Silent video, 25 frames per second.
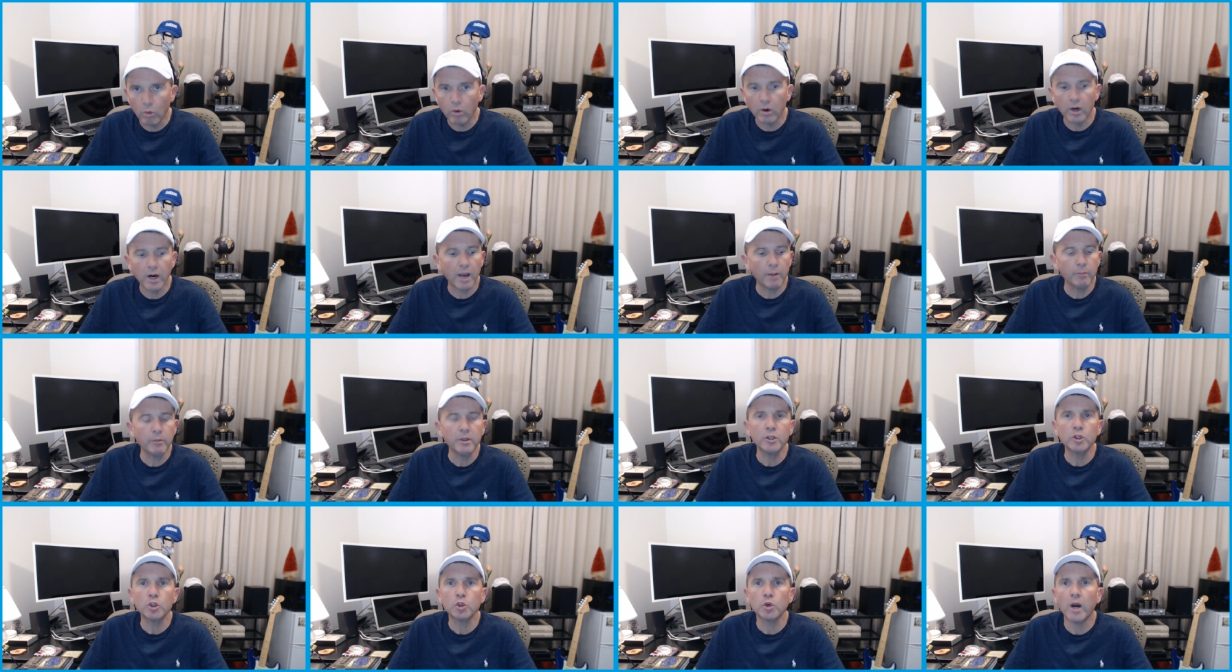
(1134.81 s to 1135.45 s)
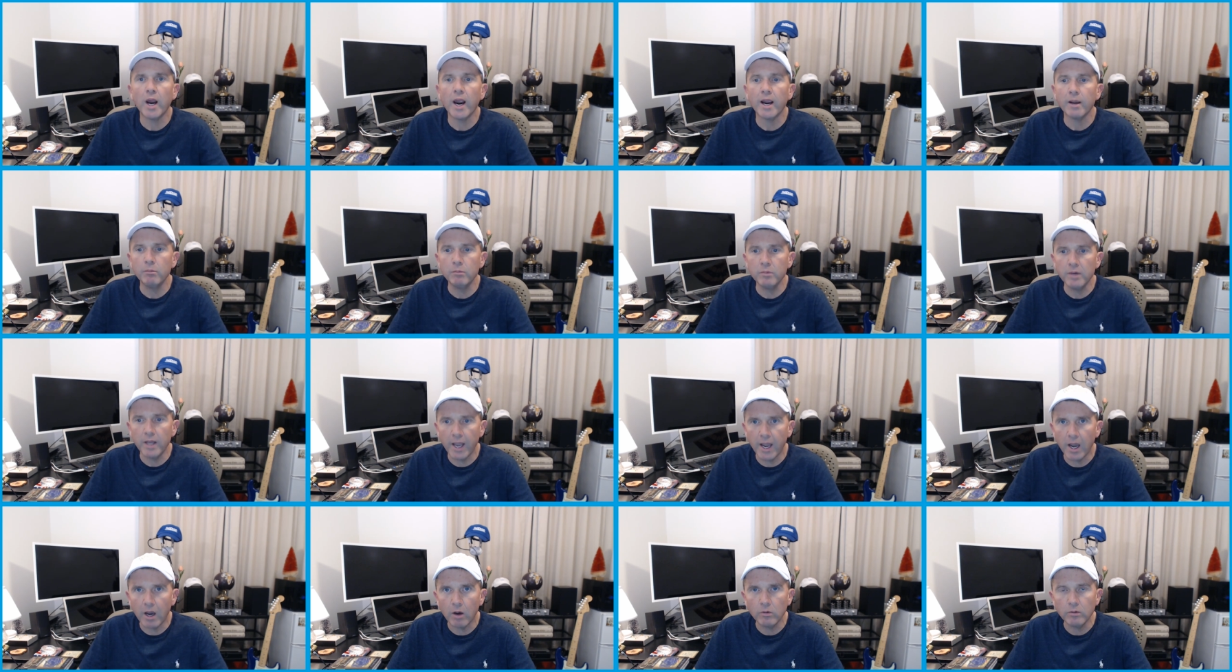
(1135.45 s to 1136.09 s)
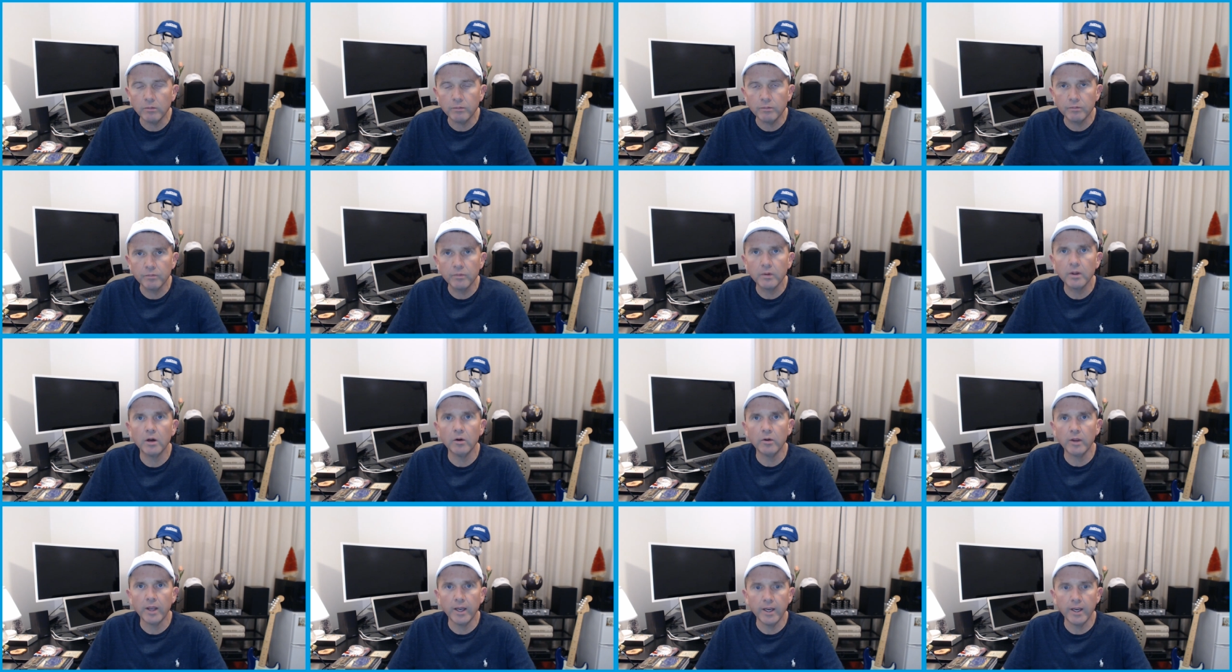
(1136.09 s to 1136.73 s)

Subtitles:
I'm going to track them down, okay?